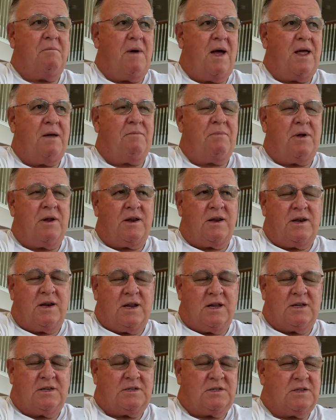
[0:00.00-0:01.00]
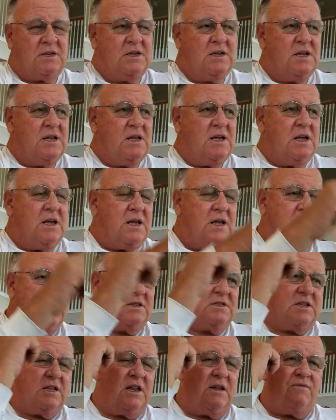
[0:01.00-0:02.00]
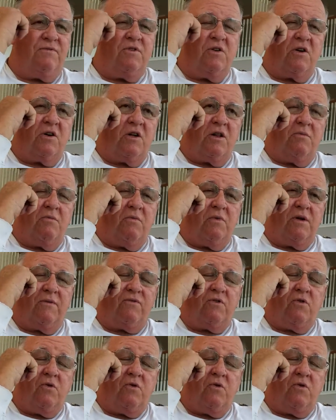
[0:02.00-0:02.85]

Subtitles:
My opinion is that if